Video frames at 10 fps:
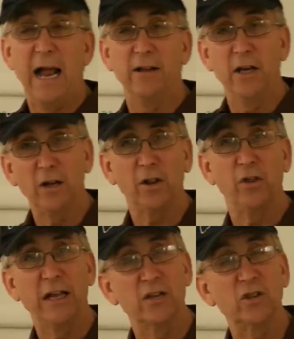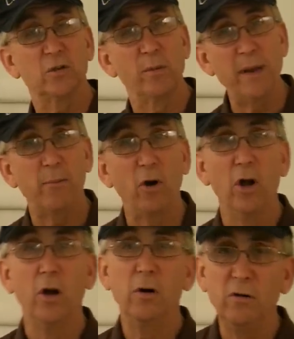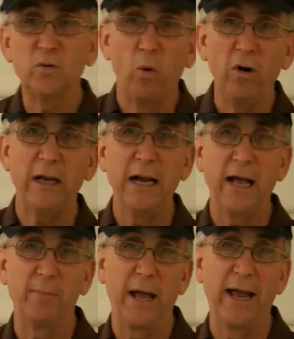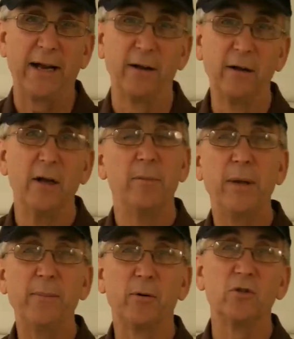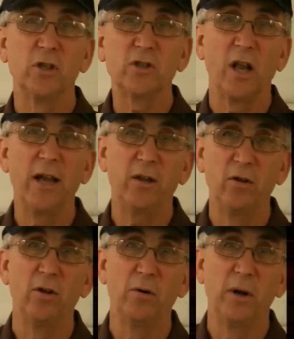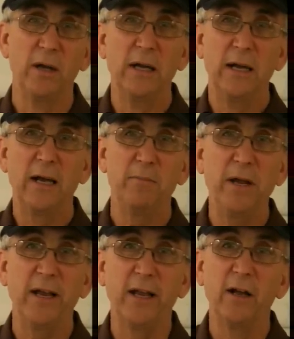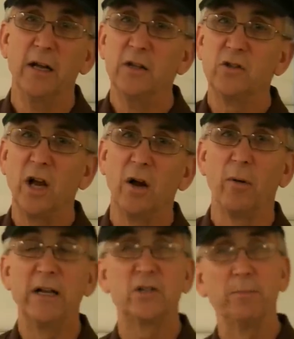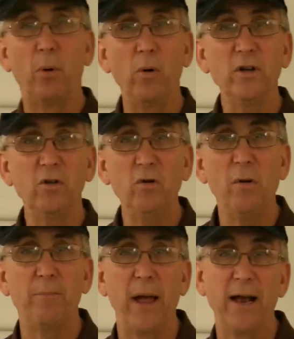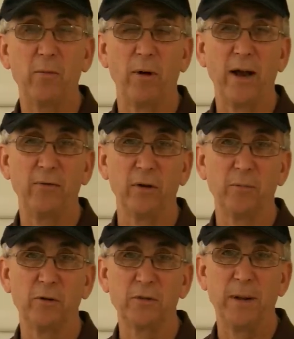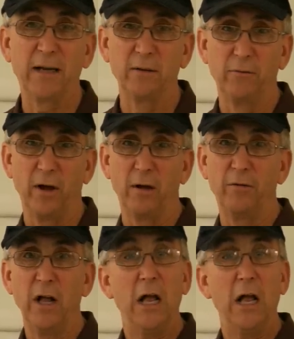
And the other thing is, is remember who's working at a bank? People just like you and me. So it's important to do a bank rec from the perspective of